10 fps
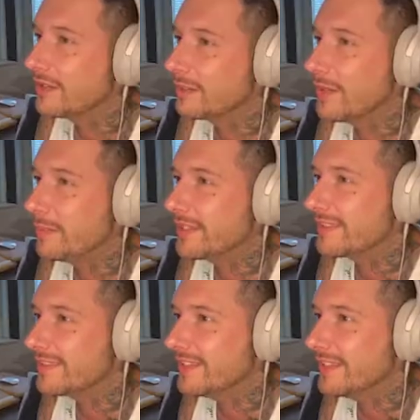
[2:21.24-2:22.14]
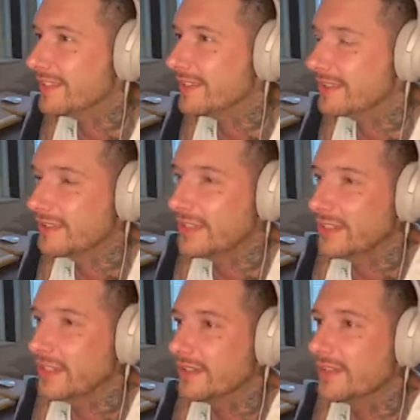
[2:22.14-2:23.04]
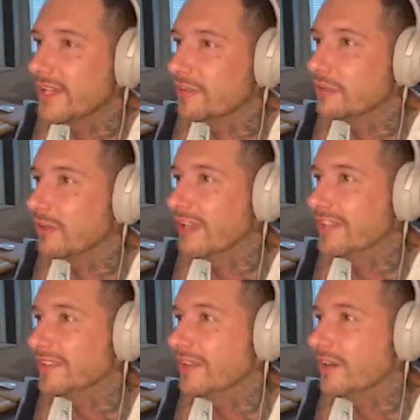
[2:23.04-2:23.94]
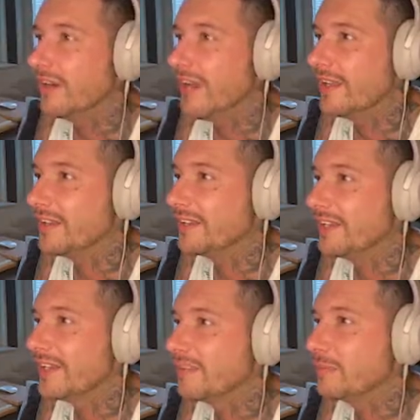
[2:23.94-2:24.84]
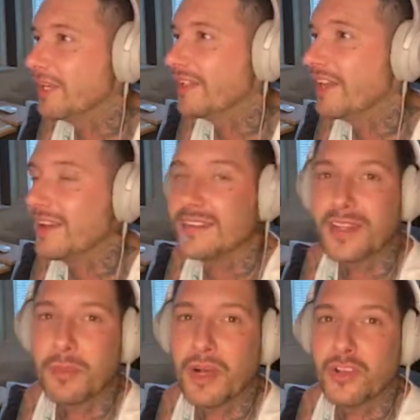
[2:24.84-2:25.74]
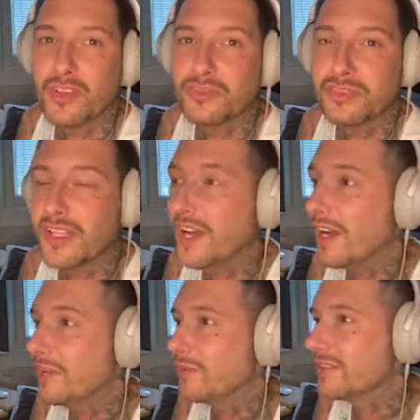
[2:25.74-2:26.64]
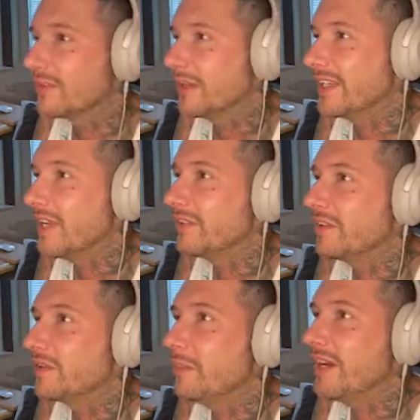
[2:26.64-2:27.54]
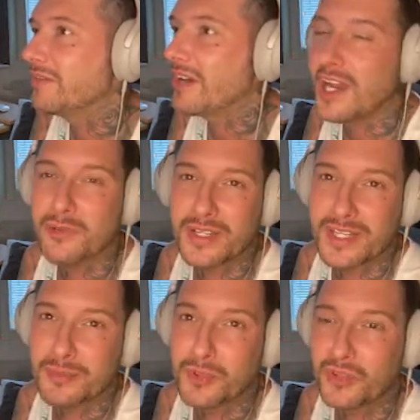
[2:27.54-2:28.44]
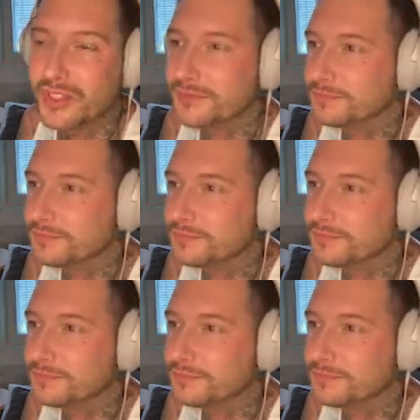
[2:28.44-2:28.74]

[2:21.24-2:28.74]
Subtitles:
maybe you can see it, they fall in there and they give me a nice amount of iron, so I never have to mine for iron anymore.